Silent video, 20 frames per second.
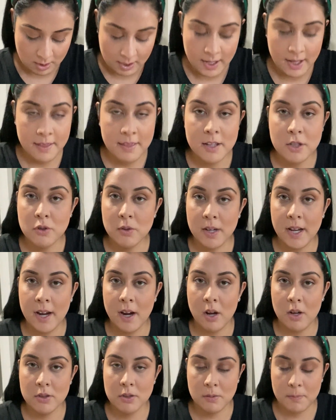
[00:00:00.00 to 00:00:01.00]
And this one I
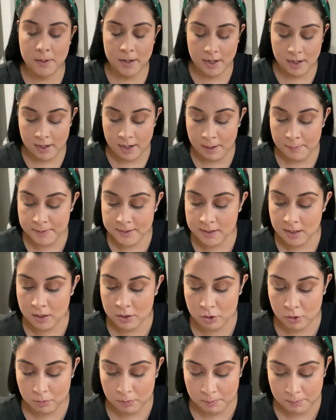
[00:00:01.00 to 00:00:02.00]
also bought on Amazon.
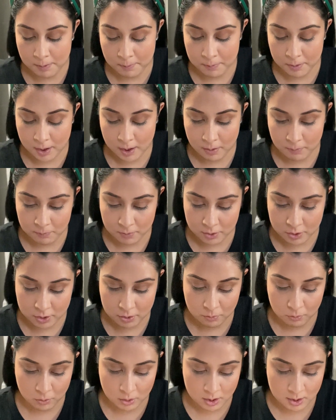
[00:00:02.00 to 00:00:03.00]
Don't remember how much
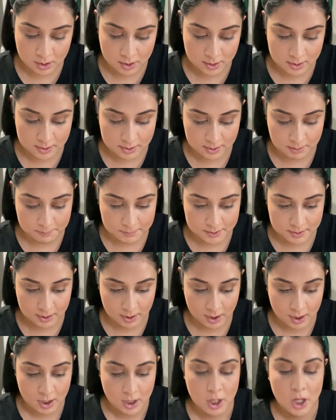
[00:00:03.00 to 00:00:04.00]
it was. Let me
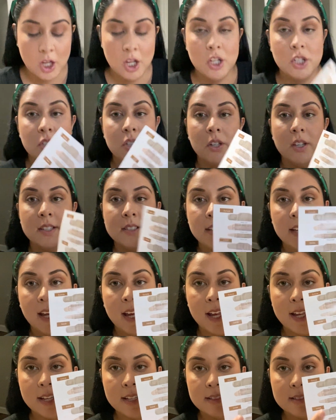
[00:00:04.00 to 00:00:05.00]
see. So you see it
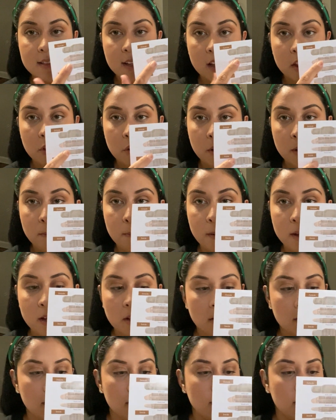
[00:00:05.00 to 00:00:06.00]
has like 3
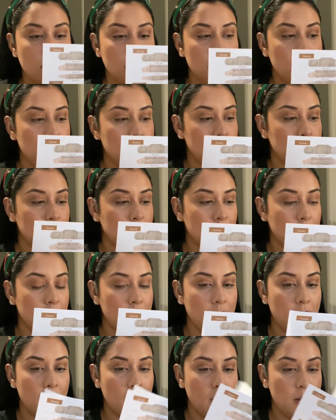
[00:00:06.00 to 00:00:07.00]
belts.
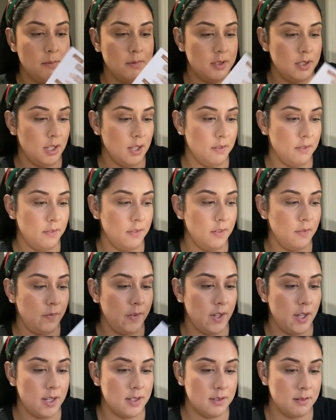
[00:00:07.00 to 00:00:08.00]
You see how it
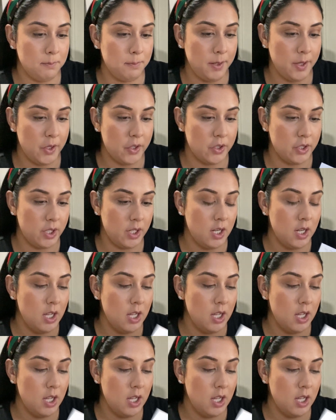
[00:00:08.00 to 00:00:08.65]
has a picture.